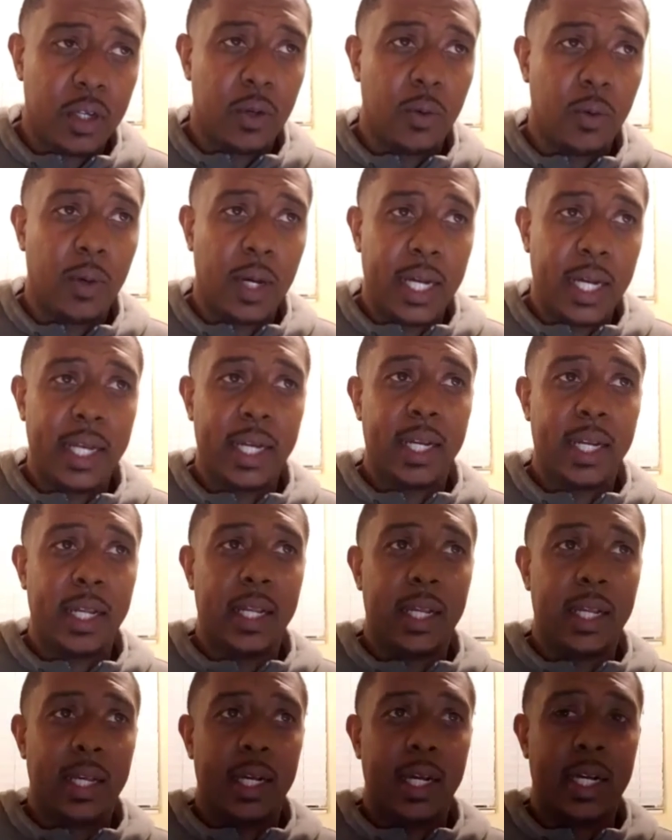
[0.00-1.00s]
what?
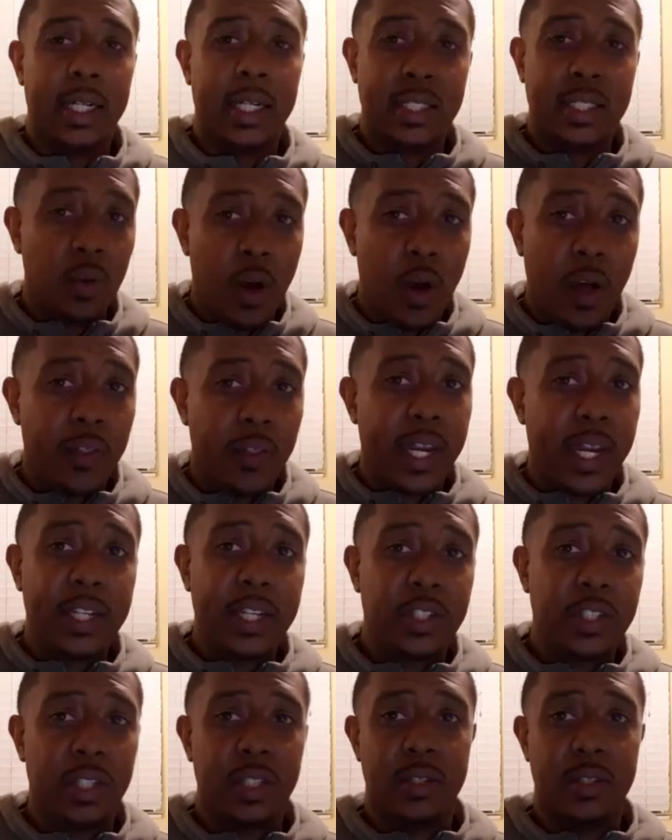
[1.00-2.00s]
Unto all the
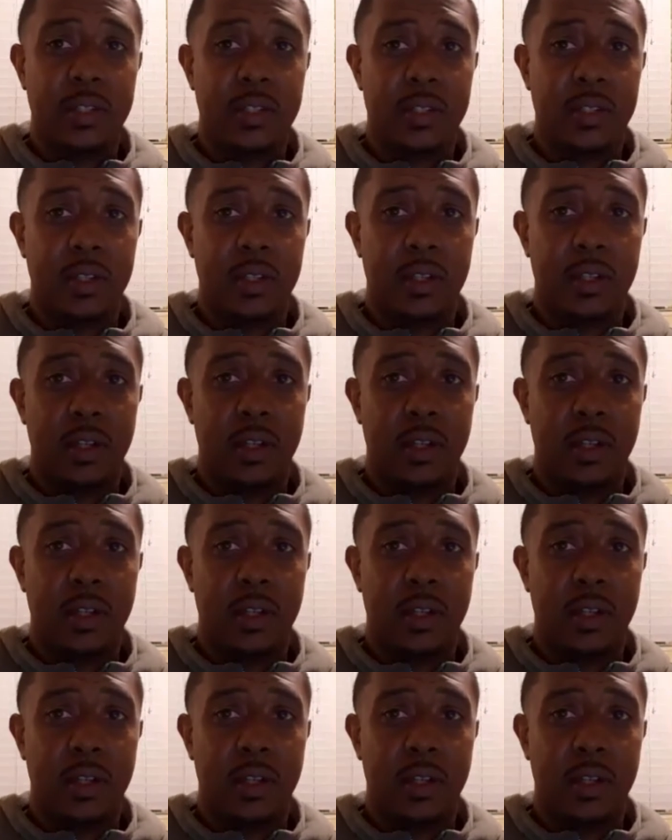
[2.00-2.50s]
nations.